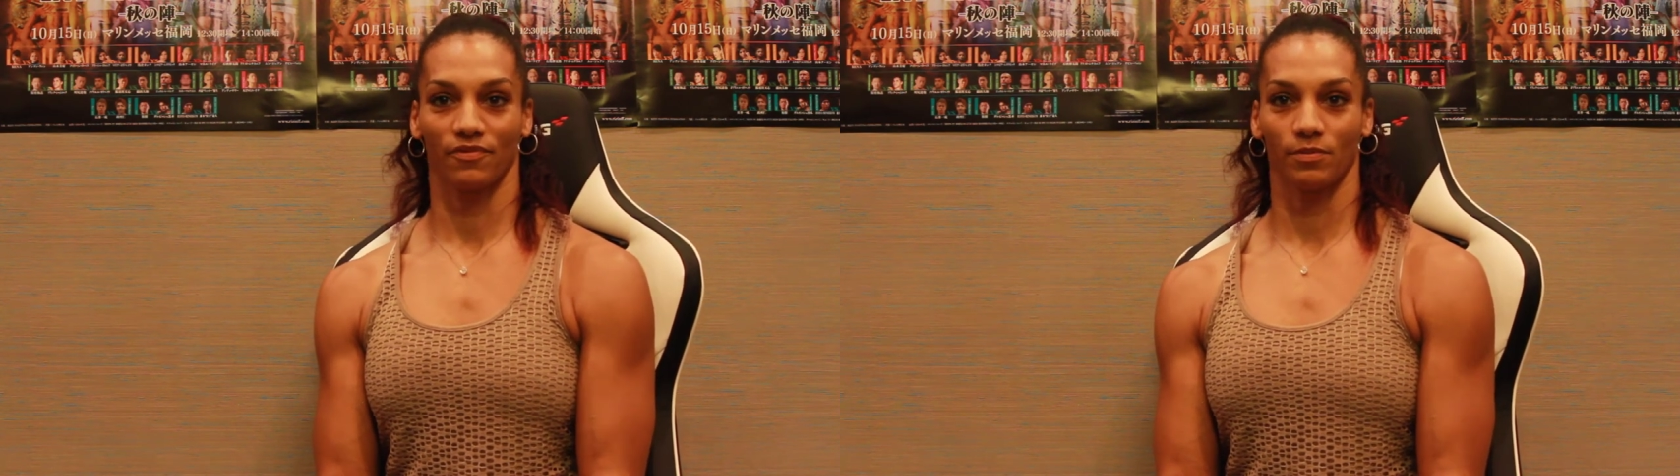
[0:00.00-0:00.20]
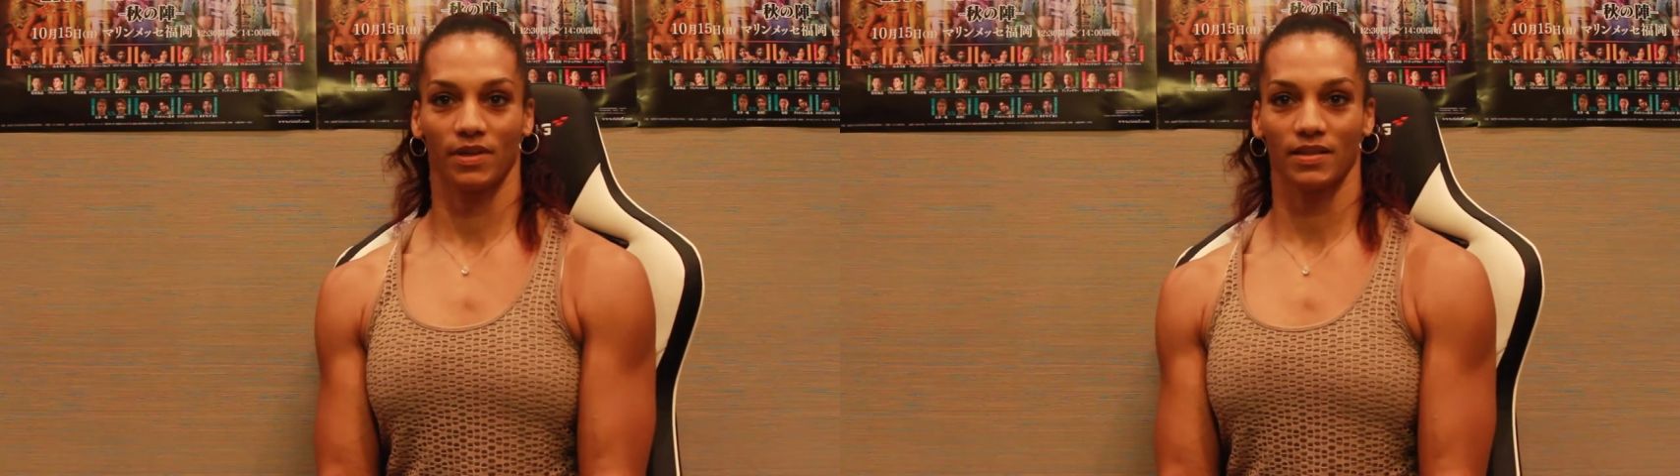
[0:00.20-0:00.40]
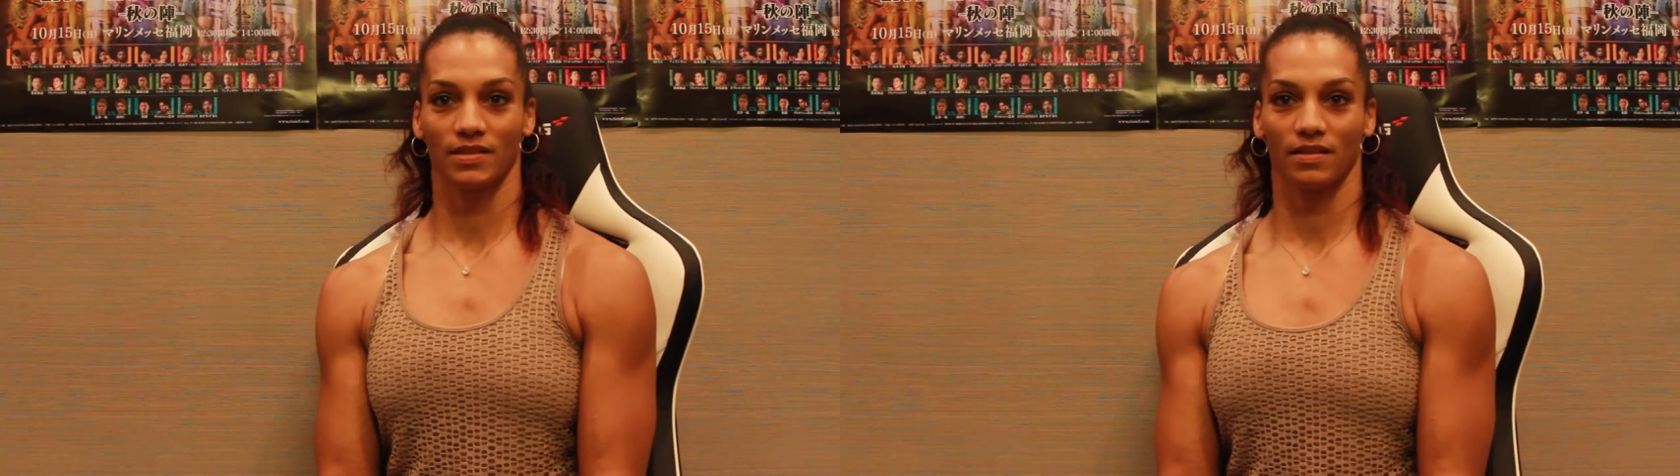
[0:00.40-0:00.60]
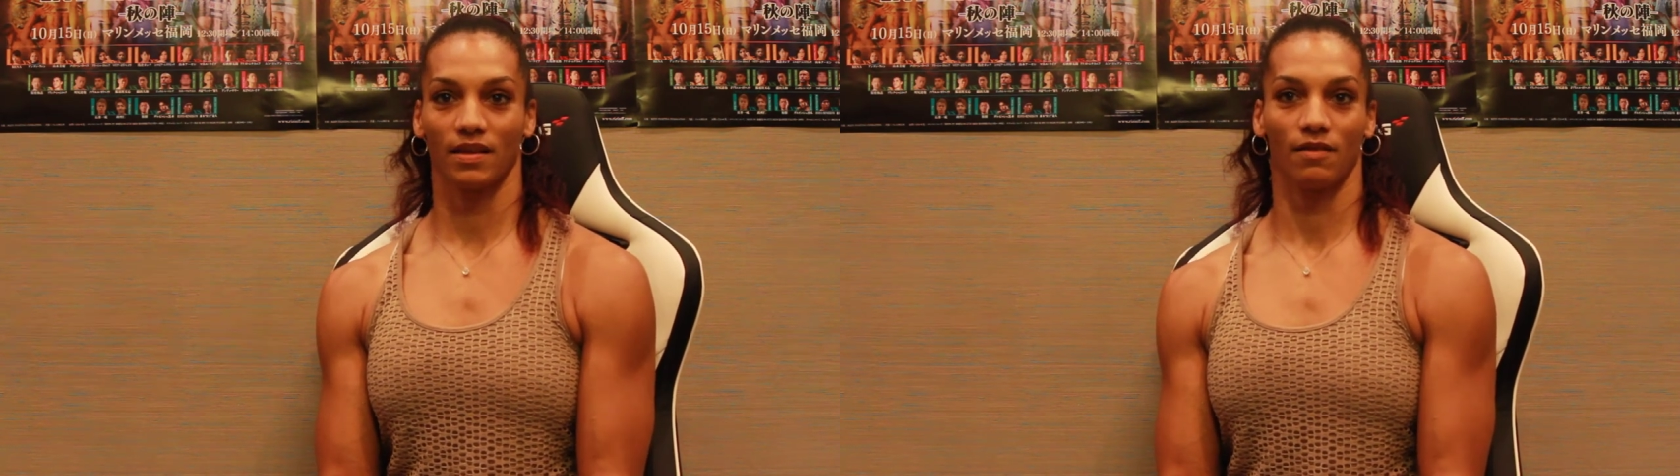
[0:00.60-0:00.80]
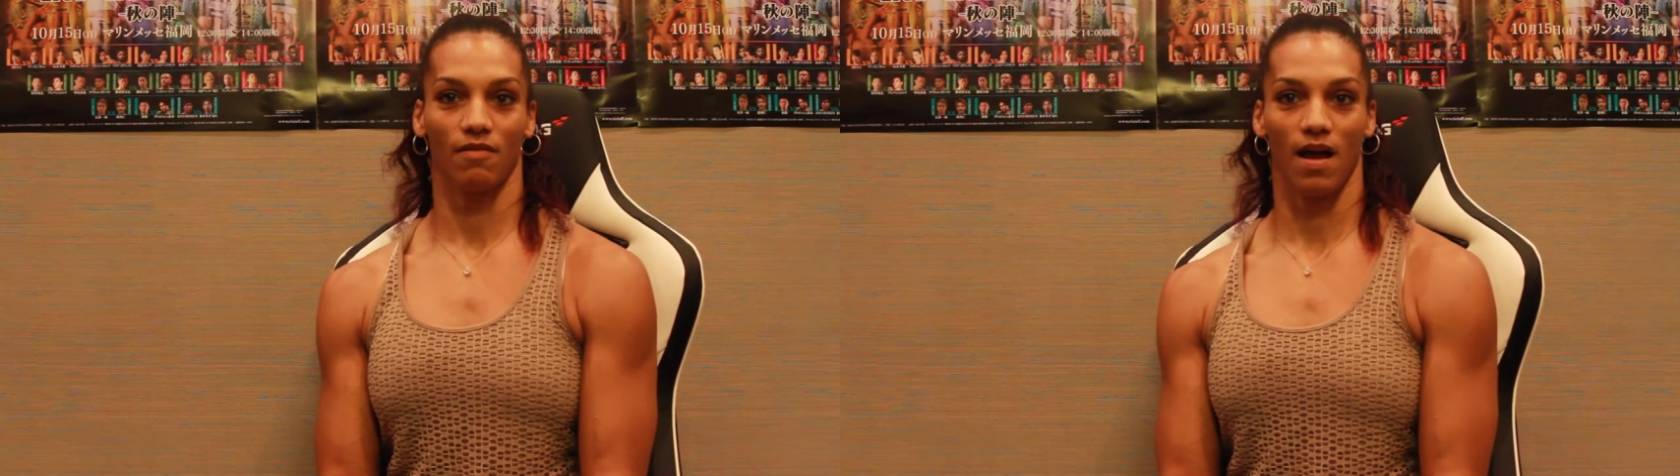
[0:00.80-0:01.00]
from this and
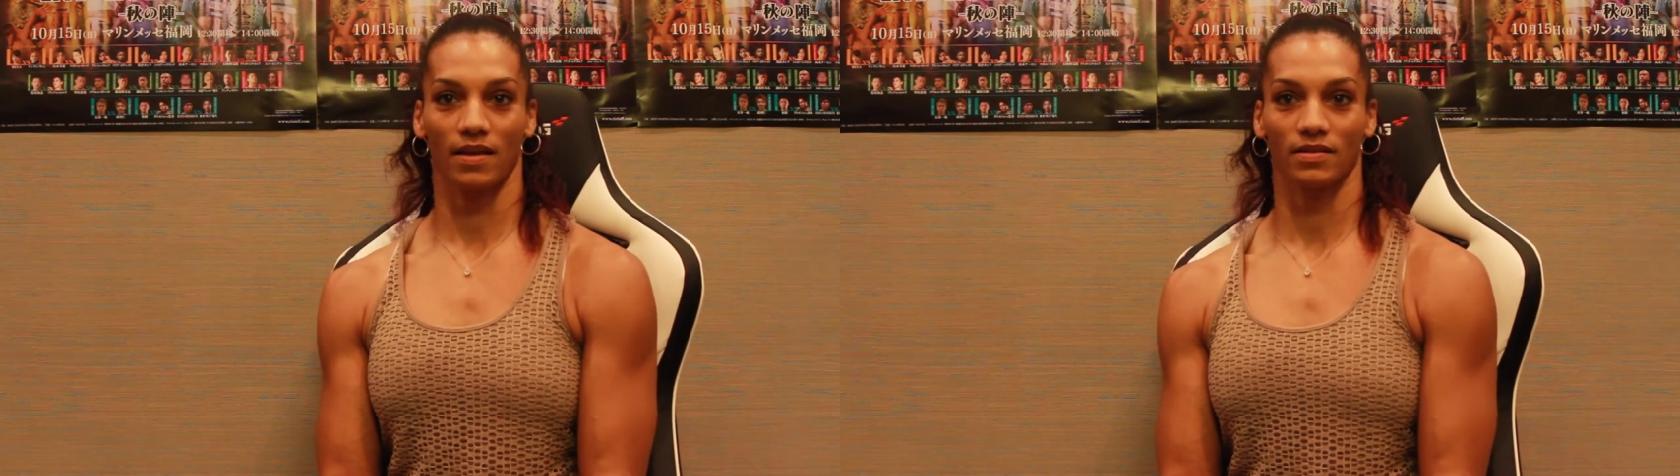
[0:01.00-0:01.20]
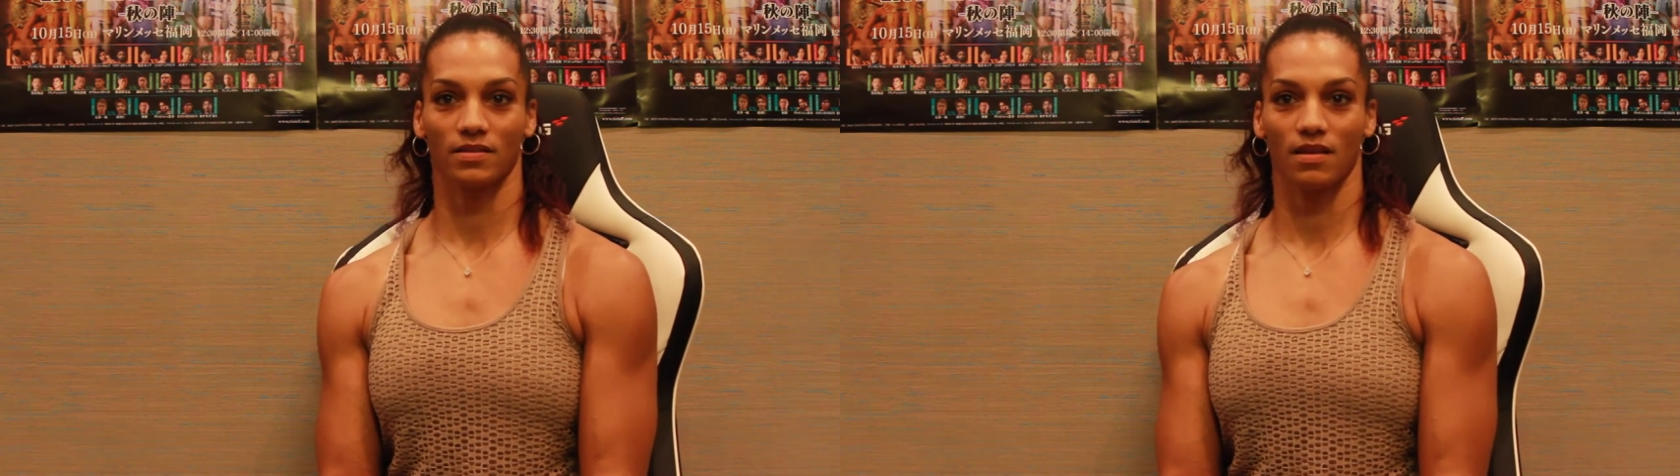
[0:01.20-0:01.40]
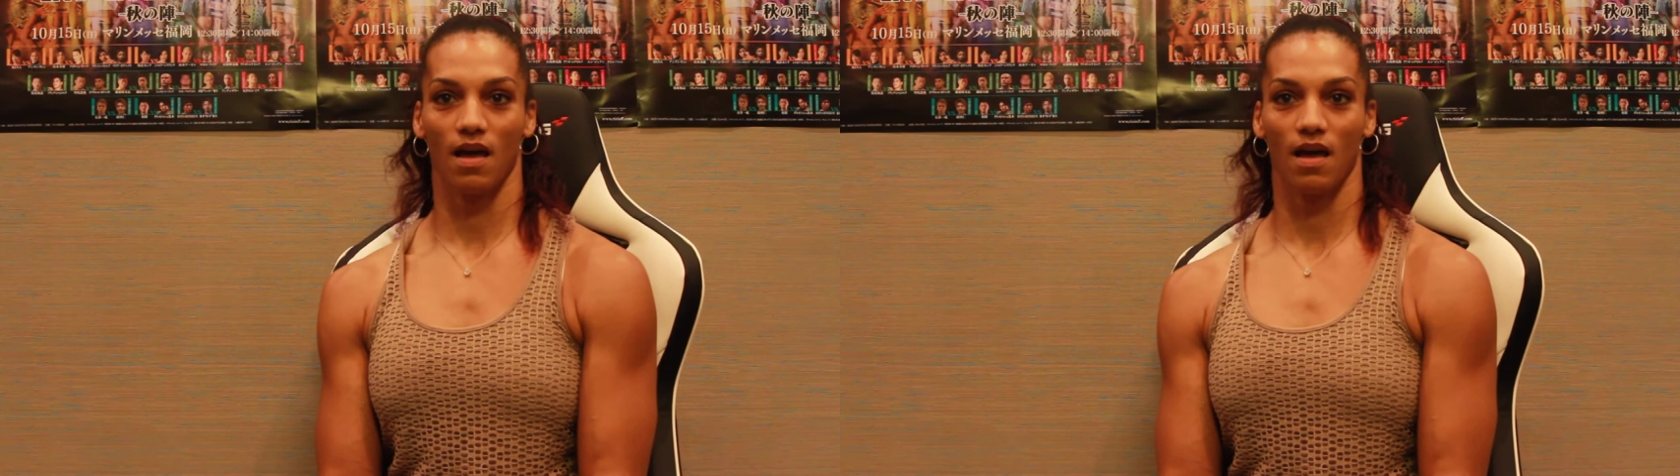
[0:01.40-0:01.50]
they arise,